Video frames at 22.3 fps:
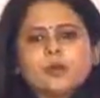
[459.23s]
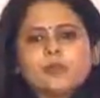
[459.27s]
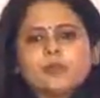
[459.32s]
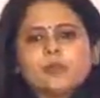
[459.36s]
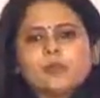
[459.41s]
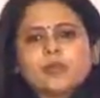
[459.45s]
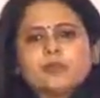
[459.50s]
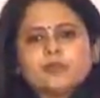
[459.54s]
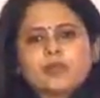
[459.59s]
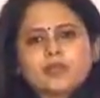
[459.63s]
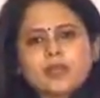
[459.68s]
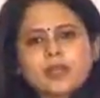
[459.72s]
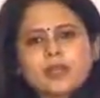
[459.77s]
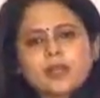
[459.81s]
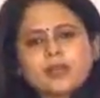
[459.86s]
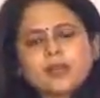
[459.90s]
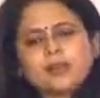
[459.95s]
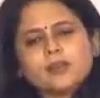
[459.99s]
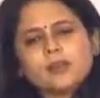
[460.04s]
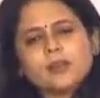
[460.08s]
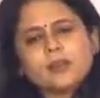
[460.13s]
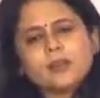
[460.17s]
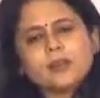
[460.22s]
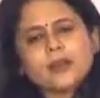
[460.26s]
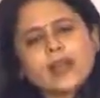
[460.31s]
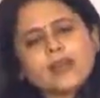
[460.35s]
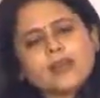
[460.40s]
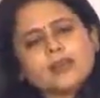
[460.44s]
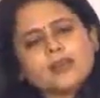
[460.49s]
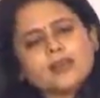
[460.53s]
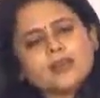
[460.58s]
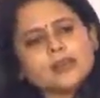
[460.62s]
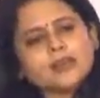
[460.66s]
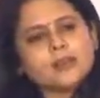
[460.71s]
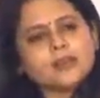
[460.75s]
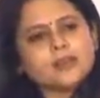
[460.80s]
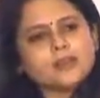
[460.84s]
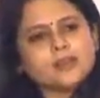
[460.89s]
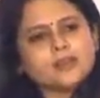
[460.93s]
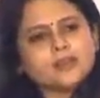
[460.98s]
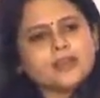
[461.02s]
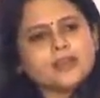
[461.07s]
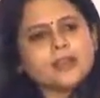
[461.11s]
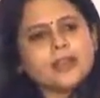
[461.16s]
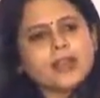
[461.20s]
I pretty much handle
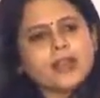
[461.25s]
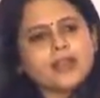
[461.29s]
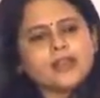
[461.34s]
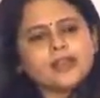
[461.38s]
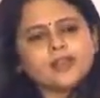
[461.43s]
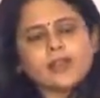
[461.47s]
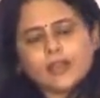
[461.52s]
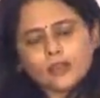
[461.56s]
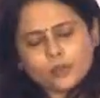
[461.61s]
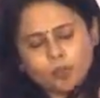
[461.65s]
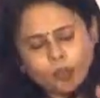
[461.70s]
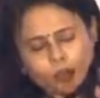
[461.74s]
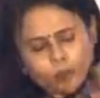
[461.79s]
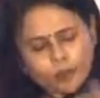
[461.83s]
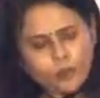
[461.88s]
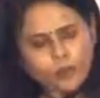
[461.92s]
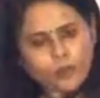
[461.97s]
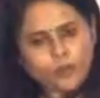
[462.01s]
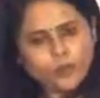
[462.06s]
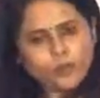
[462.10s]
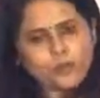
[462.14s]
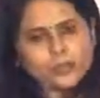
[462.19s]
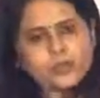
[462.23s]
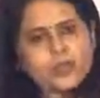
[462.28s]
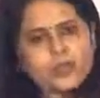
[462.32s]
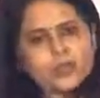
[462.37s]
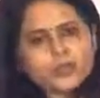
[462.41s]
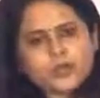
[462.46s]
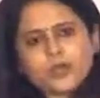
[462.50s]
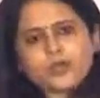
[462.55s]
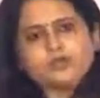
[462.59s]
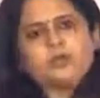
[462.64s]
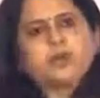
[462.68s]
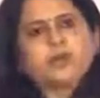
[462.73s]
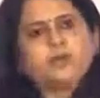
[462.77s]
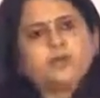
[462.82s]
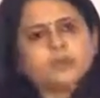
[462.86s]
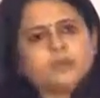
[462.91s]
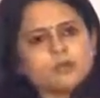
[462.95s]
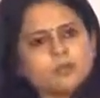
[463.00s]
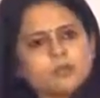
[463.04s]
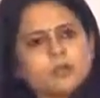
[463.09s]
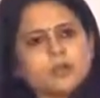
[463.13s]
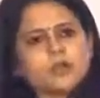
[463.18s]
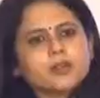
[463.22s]
I don't know if I call it the HR
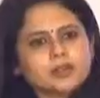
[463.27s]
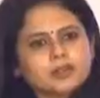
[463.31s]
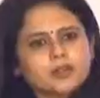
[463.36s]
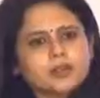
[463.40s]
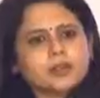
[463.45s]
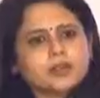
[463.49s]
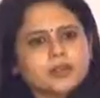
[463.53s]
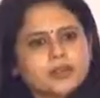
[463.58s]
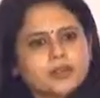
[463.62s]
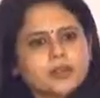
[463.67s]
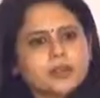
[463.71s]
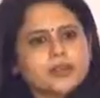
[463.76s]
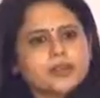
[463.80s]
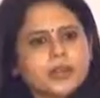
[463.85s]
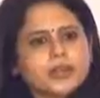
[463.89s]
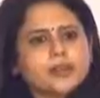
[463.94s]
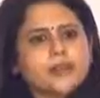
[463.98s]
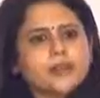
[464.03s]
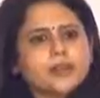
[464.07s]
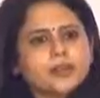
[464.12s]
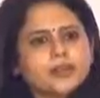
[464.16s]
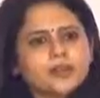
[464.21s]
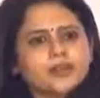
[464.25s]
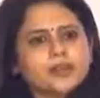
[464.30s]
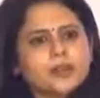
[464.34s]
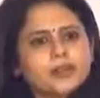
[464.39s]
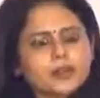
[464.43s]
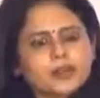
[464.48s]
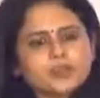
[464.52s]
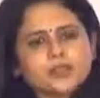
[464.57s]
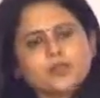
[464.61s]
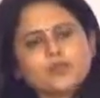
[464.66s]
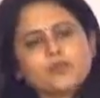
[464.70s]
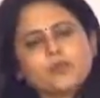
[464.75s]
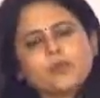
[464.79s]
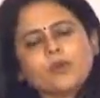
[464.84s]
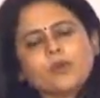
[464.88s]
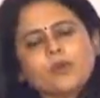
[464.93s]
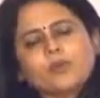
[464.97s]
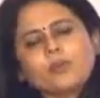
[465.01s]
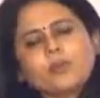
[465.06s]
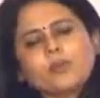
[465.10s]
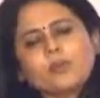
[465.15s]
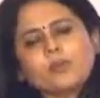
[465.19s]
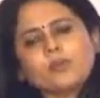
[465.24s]
function, but the talent function for
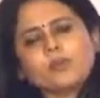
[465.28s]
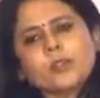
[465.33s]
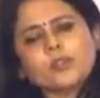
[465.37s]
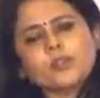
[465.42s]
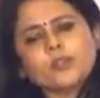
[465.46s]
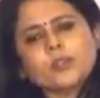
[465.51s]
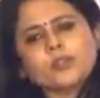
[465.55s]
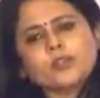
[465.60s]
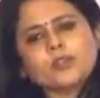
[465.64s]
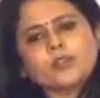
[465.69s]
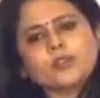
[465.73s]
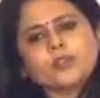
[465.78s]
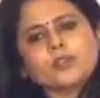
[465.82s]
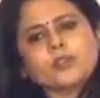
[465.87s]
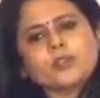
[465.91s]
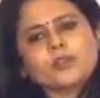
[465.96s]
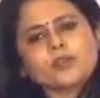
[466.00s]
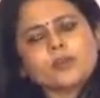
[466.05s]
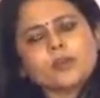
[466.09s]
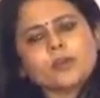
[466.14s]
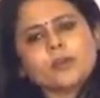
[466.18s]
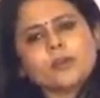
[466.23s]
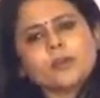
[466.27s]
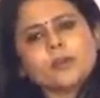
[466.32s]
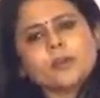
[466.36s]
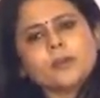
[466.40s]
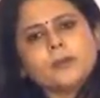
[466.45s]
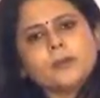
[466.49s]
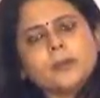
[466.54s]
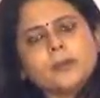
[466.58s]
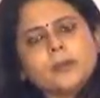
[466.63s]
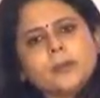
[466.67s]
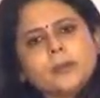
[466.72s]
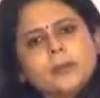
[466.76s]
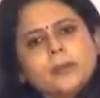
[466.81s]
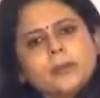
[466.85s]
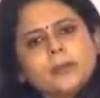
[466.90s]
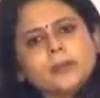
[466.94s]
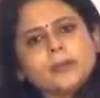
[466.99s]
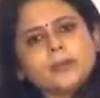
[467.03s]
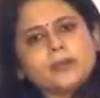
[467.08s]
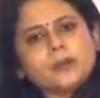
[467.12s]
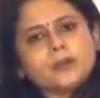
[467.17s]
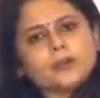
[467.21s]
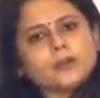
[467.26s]
my organization as
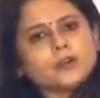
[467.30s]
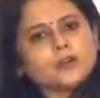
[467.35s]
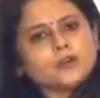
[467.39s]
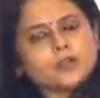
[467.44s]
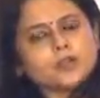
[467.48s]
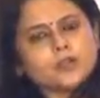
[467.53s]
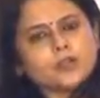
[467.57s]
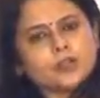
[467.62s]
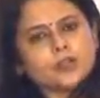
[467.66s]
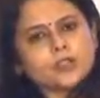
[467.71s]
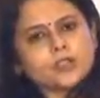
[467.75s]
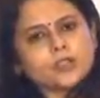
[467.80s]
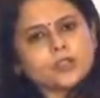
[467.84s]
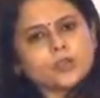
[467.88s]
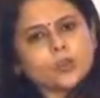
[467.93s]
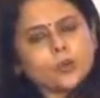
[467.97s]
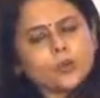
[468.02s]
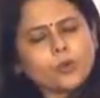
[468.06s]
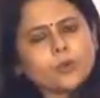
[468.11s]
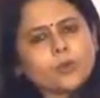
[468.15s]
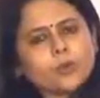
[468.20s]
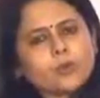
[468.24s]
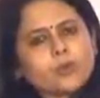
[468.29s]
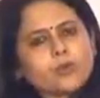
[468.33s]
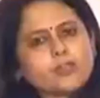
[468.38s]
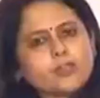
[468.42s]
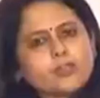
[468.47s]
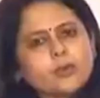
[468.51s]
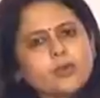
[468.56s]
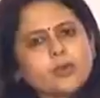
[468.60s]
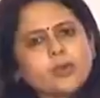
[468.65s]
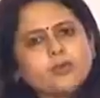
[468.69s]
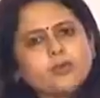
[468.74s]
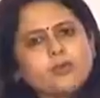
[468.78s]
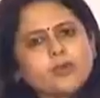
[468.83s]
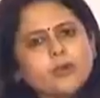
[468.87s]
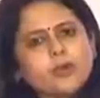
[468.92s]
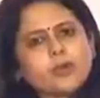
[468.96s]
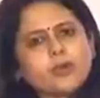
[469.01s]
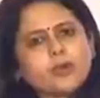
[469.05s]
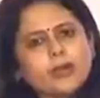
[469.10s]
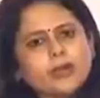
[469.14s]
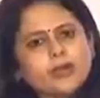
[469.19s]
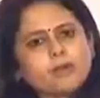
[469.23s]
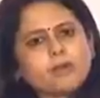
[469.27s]
well. So, this whole concept of
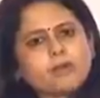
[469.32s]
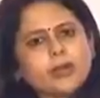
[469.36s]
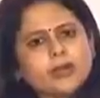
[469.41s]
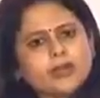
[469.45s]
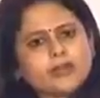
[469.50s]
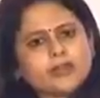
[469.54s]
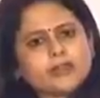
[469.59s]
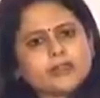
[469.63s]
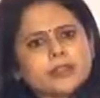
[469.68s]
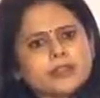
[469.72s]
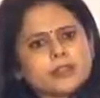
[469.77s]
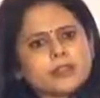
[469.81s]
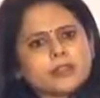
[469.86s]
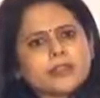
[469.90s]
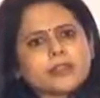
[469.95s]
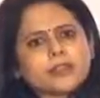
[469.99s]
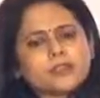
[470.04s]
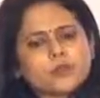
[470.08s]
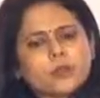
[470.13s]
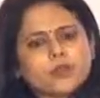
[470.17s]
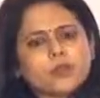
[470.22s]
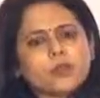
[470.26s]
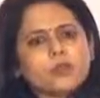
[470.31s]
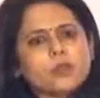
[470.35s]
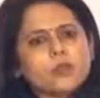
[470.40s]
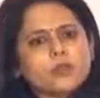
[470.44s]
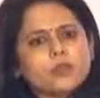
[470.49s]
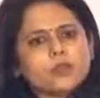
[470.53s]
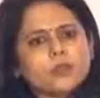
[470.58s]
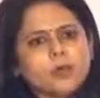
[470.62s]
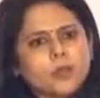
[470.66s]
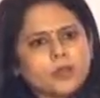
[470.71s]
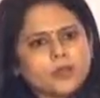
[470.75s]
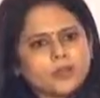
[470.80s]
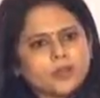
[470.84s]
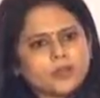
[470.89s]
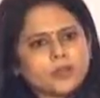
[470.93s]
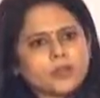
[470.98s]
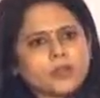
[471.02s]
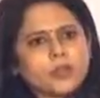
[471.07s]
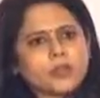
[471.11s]
work-life balance, I think, is very, very warped.